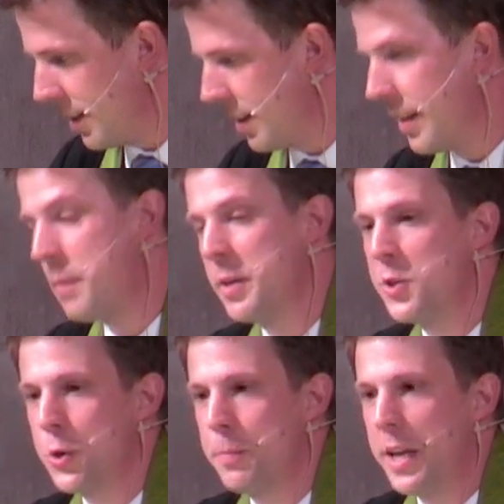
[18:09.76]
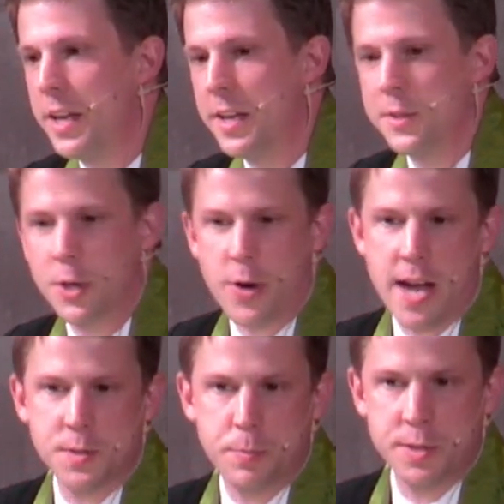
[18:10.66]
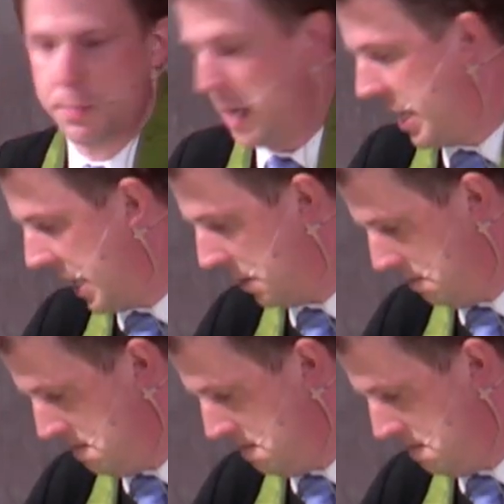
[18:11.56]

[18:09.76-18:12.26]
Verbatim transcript: That means you're beginning to grasp its meaning.